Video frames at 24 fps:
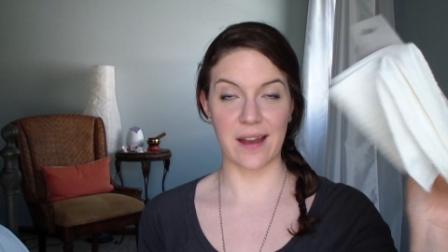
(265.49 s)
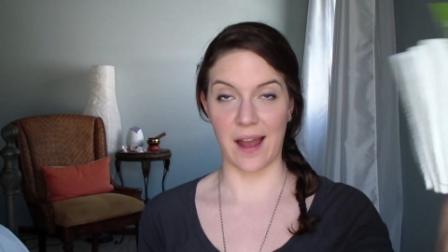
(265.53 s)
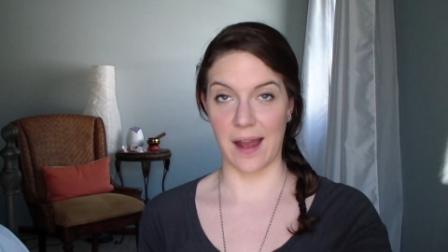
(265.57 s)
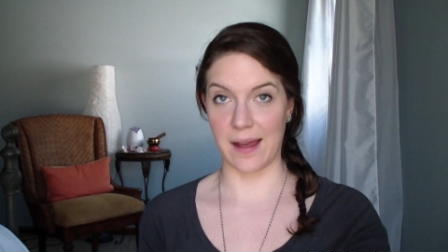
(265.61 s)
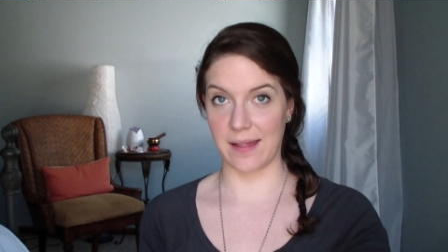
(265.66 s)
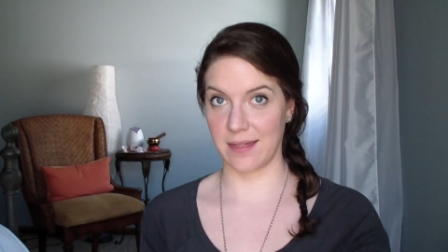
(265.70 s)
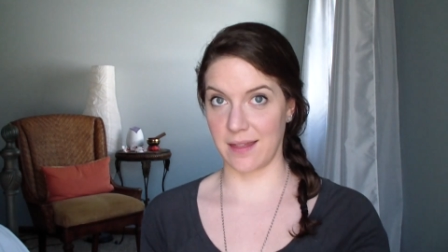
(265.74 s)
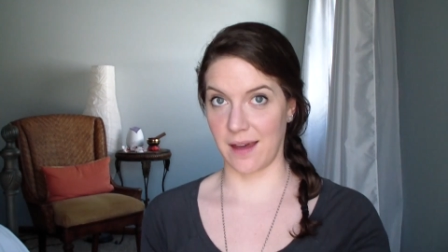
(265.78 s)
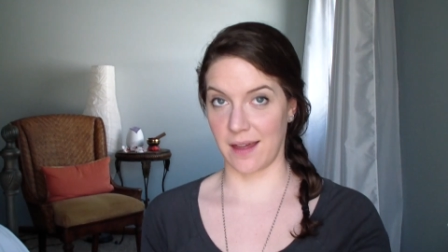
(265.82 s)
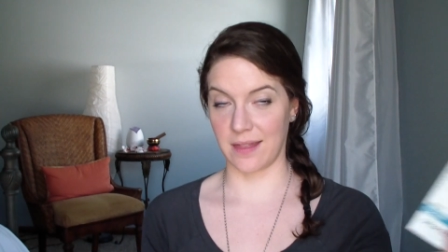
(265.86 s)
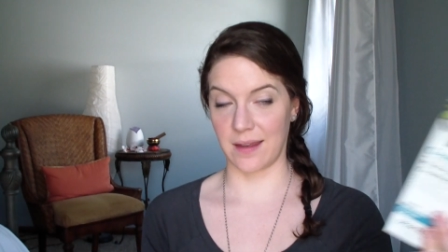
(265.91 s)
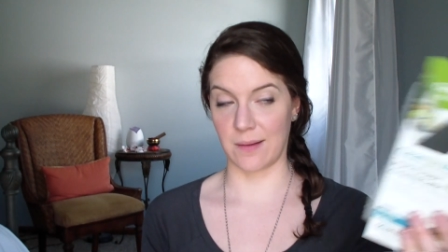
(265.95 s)
I
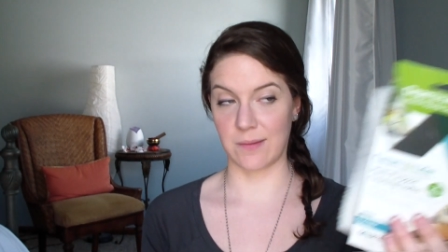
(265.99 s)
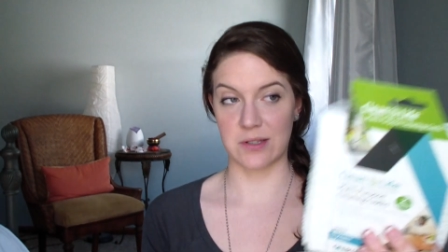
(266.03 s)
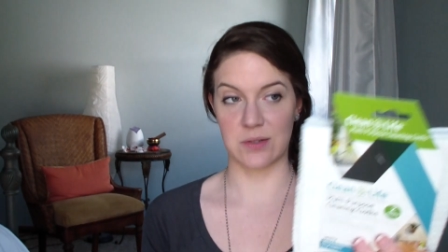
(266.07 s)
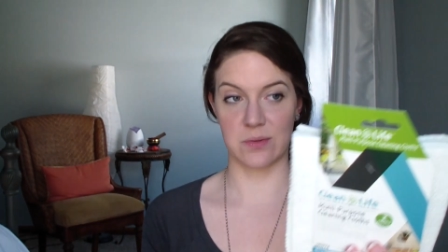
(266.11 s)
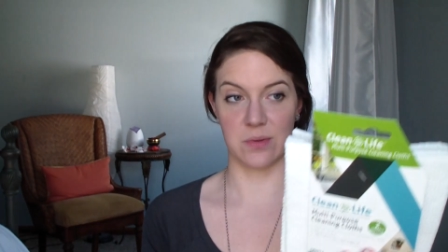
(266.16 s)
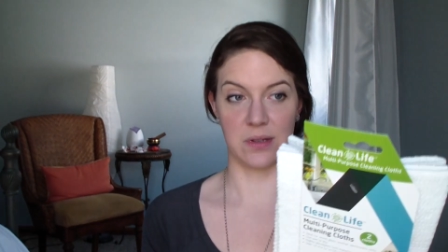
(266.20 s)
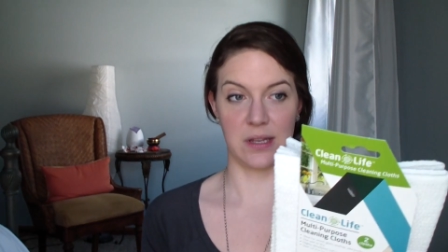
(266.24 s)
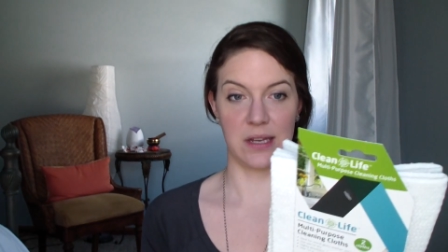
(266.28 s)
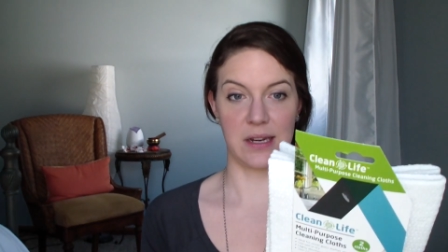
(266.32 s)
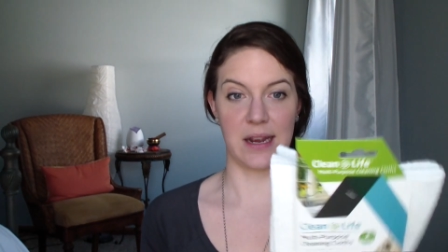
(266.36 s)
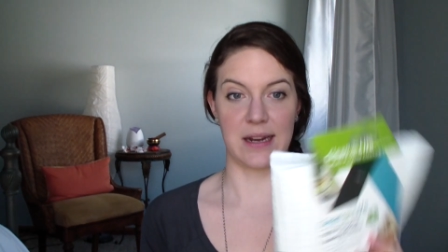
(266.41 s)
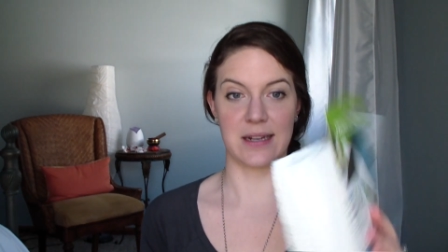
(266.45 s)
thought that was
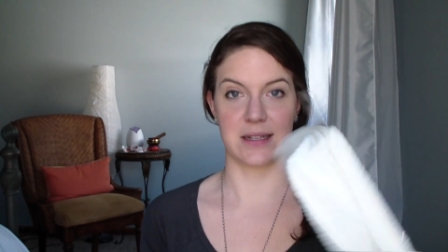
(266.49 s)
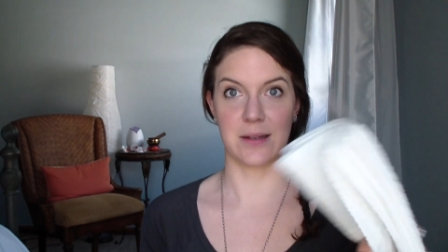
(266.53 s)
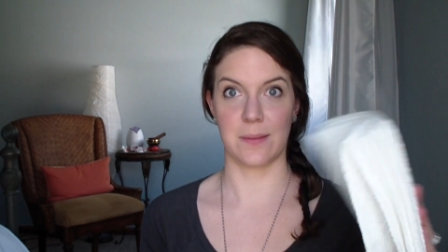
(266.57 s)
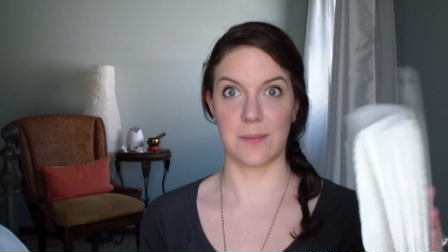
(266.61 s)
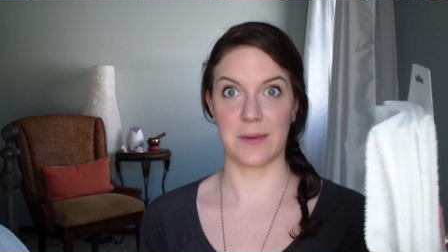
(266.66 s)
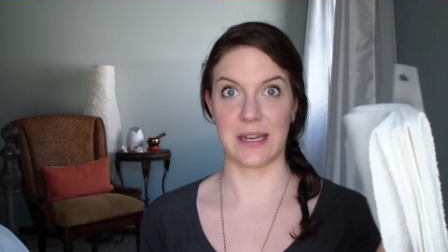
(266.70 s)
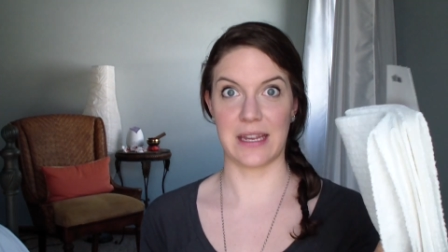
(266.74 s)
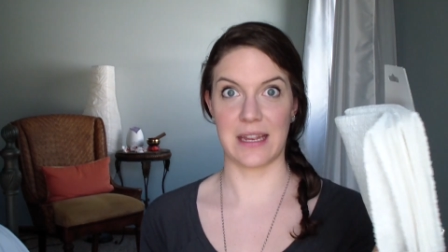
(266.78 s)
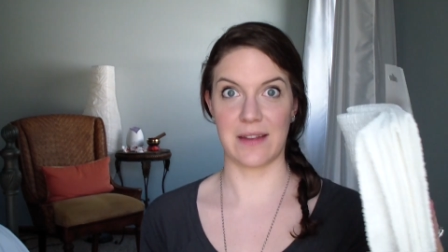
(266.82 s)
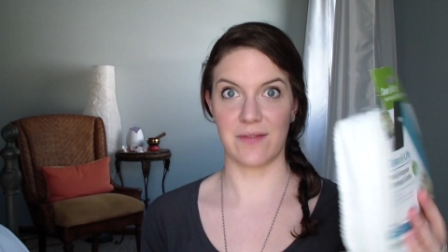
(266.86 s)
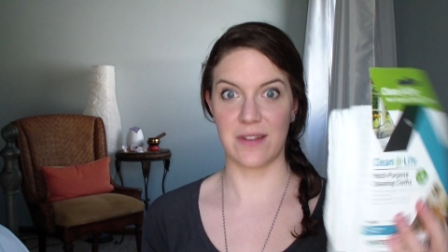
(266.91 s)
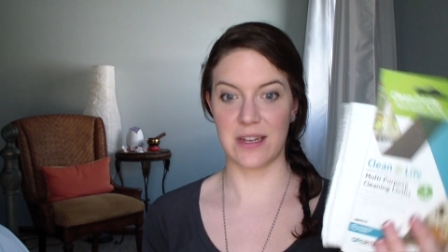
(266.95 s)
really nice. So I'm
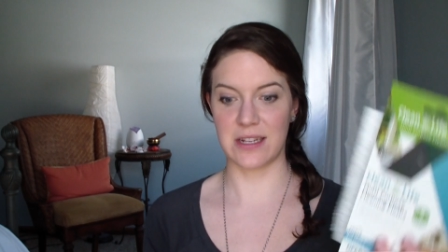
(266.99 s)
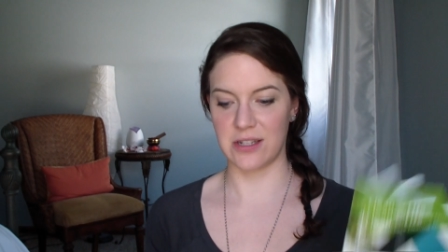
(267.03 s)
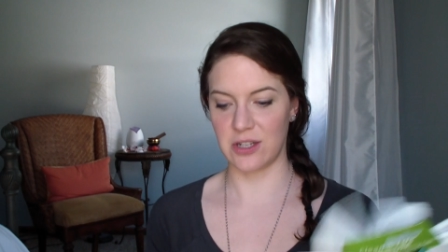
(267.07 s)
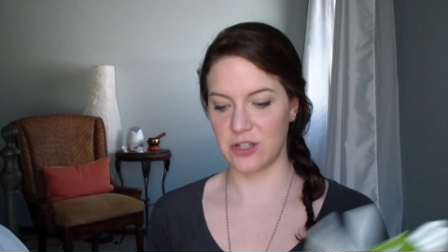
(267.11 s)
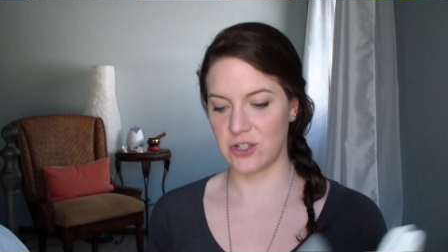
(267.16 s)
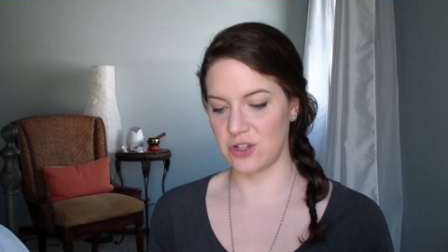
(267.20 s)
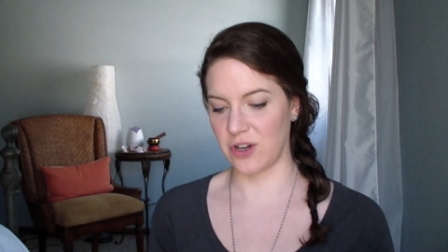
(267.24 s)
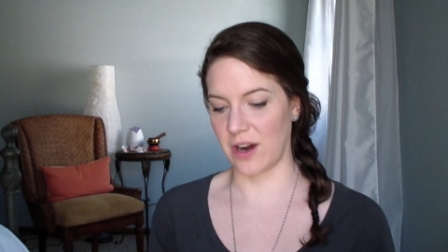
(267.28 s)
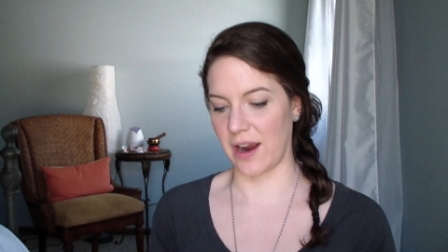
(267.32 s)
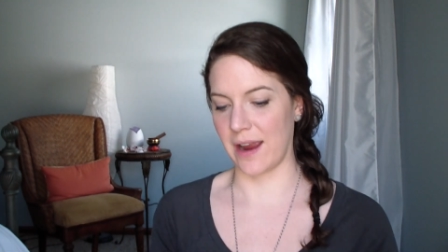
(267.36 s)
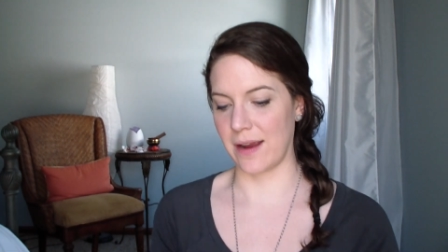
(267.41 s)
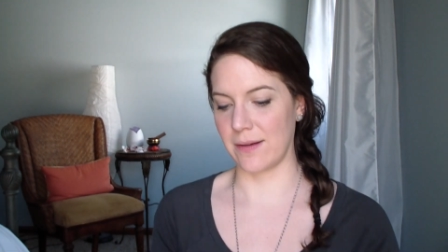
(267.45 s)
going to give these a
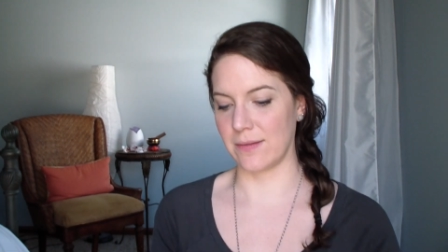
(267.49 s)
try.